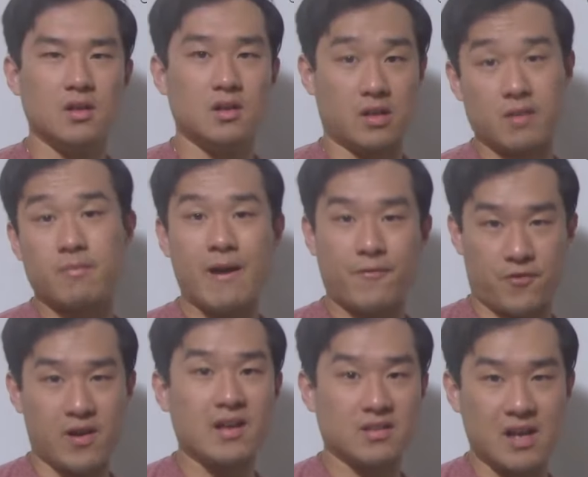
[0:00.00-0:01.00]
like my
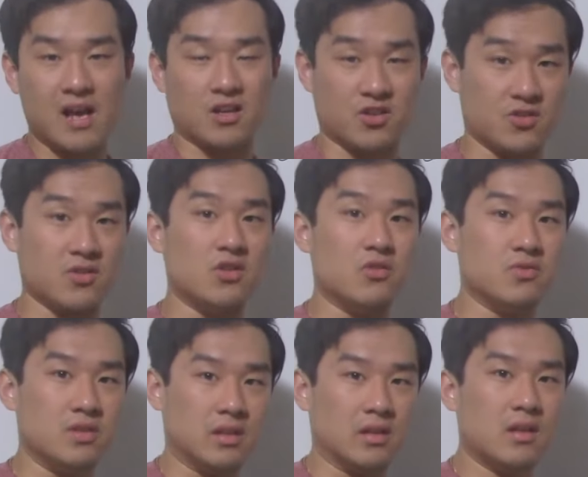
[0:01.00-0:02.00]
friends are currently
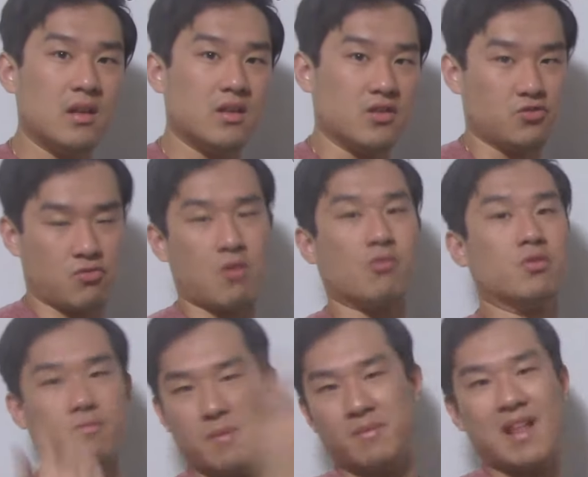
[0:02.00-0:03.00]
using this one, or
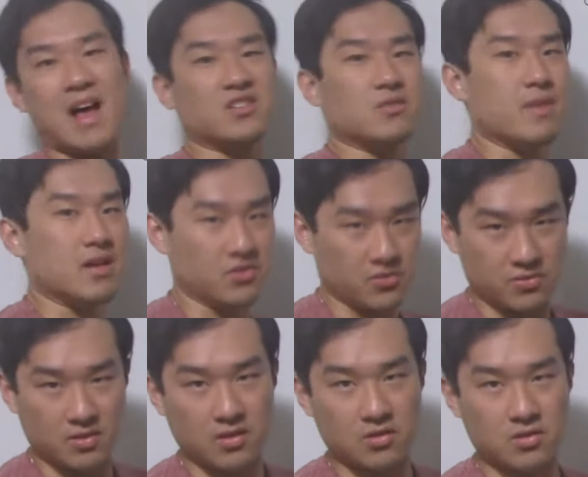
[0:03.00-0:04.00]
maybe last semester
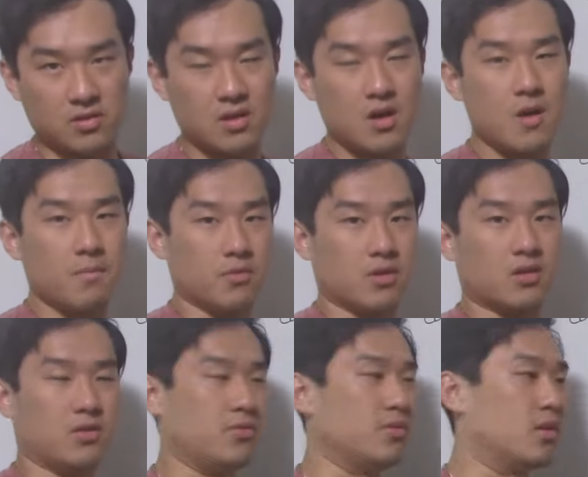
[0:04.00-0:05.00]
using this book
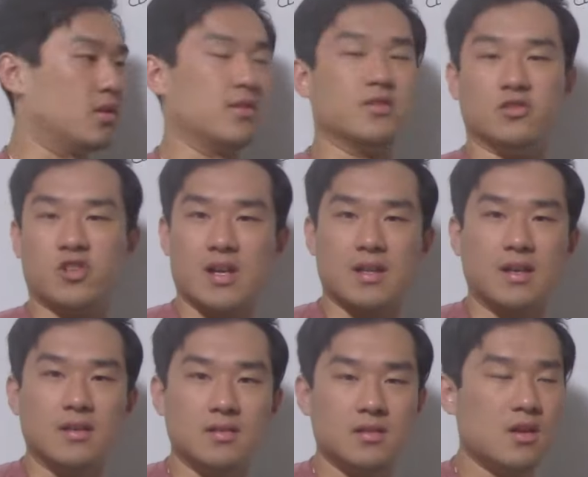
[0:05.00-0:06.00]
to learn
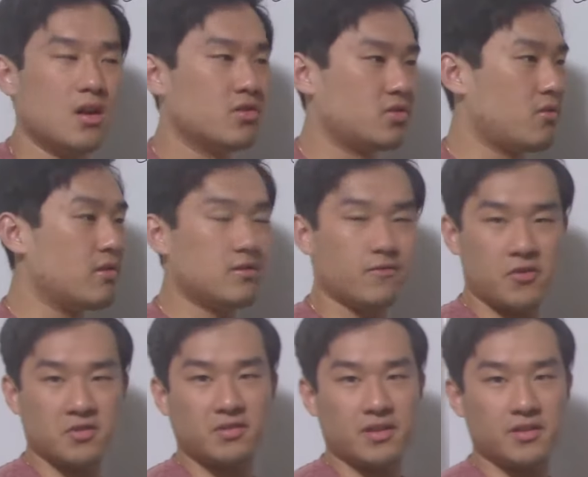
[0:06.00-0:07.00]
Chinese. So it's
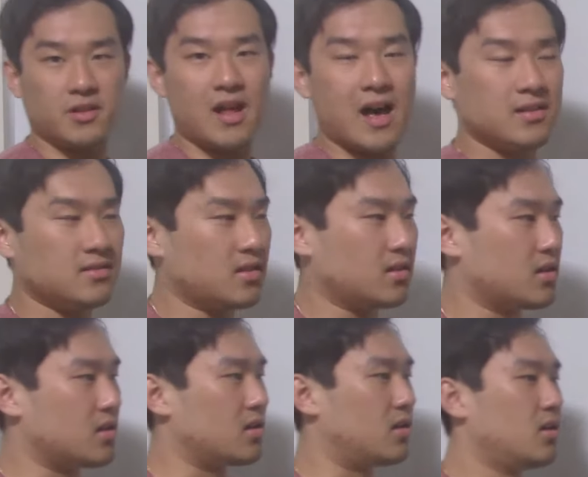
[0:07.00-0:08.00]
very standardized, and
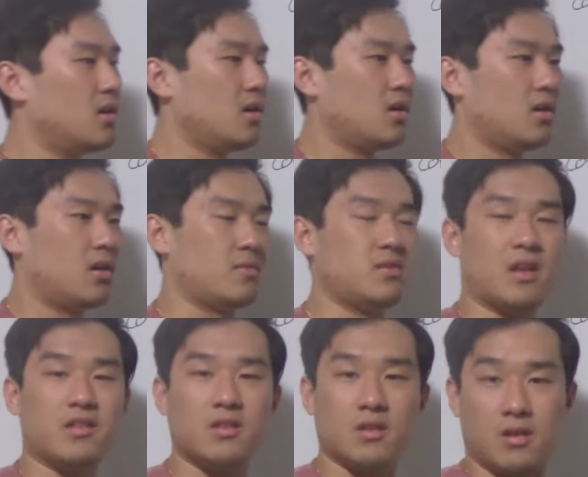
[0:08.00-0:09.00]
I
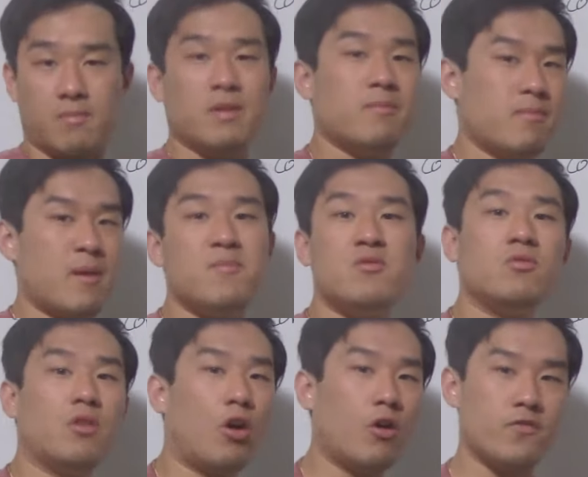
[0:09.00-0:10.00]
think maybe a
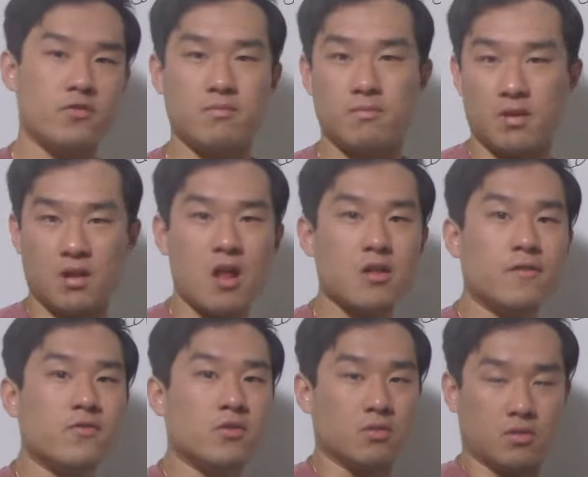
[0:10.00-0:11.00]
lot
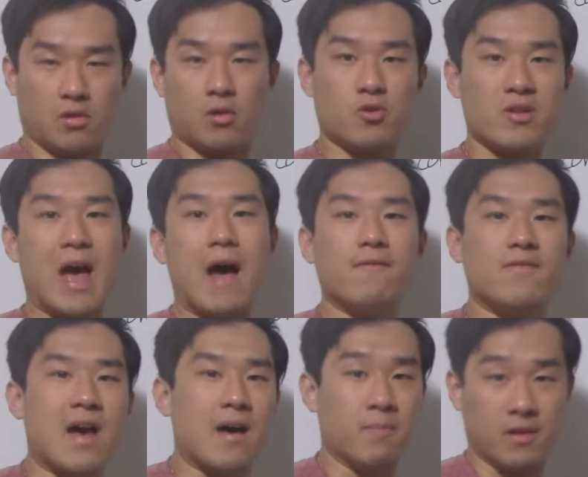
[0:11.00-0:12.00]
of you already have
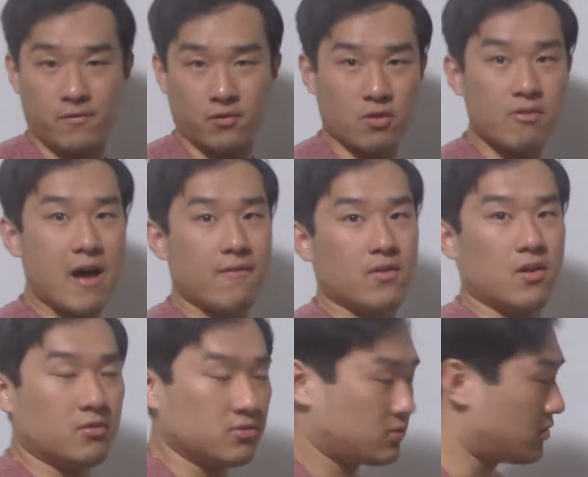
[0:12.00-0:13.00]
that. But if you don't have
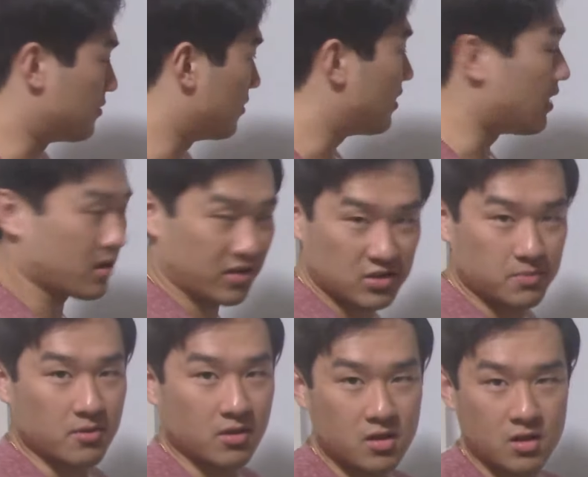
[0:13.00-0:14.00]
those, so this
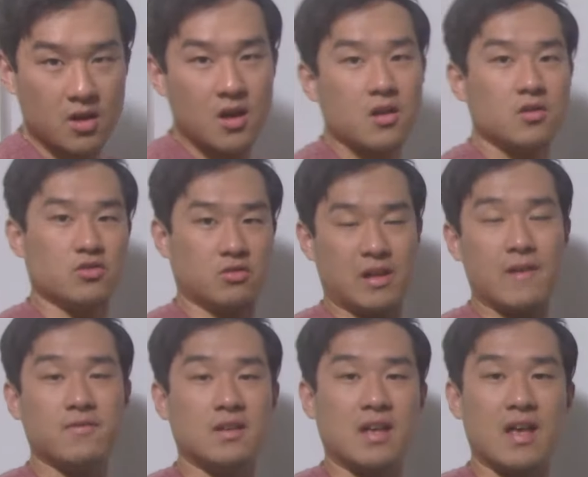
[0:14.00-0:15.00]
book, you should
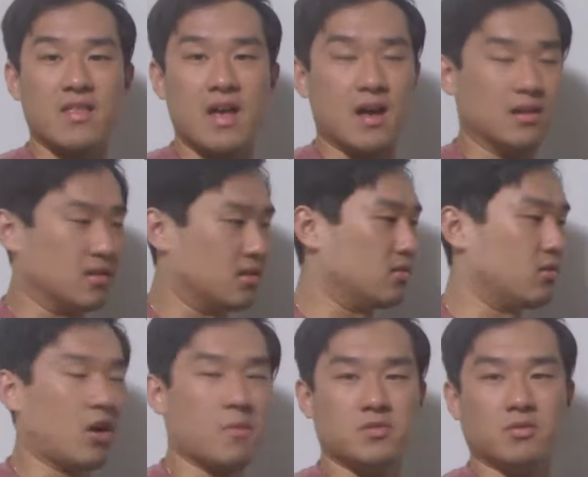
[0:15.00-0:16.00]
definitely get that, and
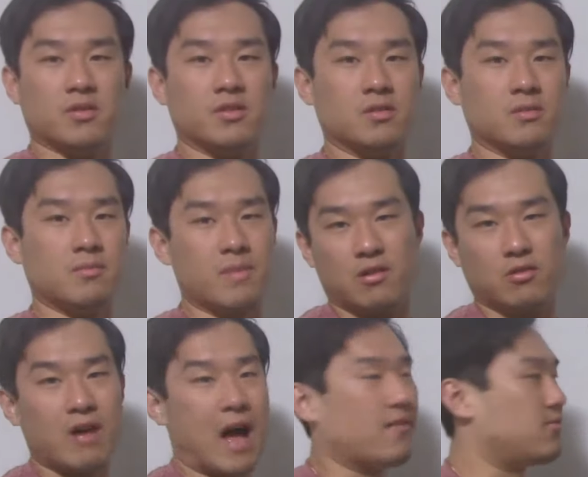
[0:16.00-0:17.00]
helps you learn. But you
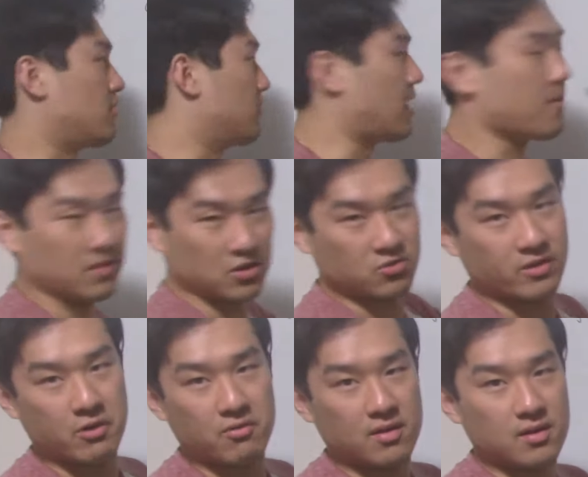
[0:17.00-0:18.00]
don't have to. I'm teaching
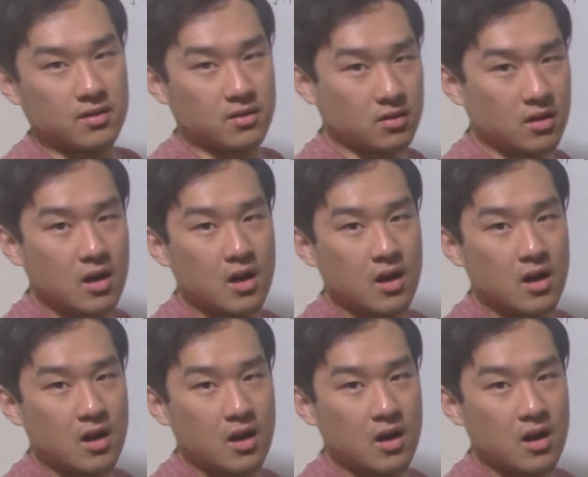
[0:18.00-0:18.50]
everything here.